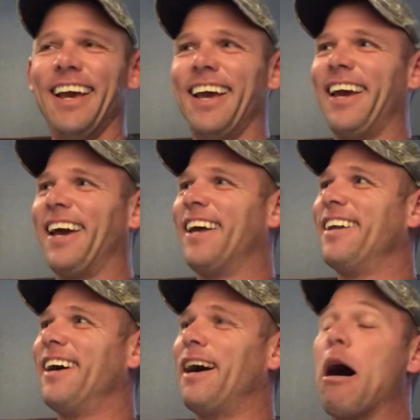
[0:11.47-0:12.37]
And
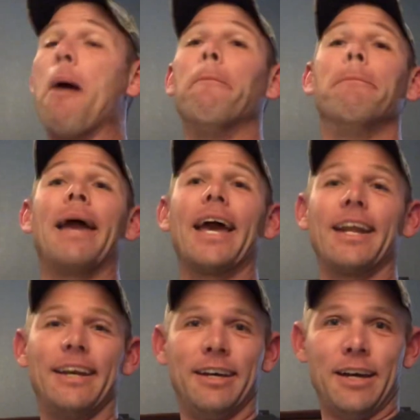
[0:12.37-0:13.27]

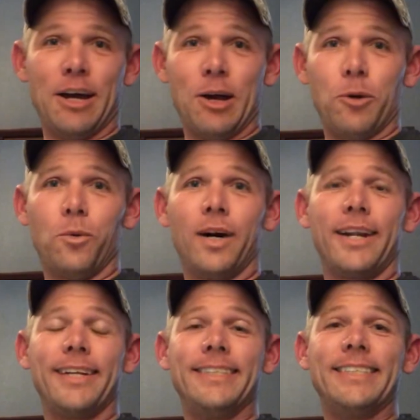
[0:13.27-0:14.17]
man, what
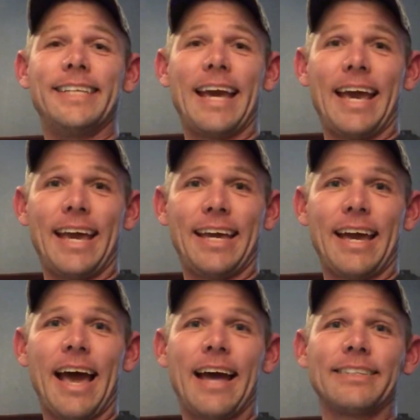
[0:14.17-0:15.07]
a day
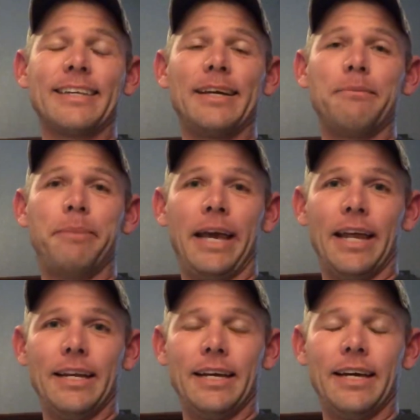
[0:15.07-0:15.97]
has it been.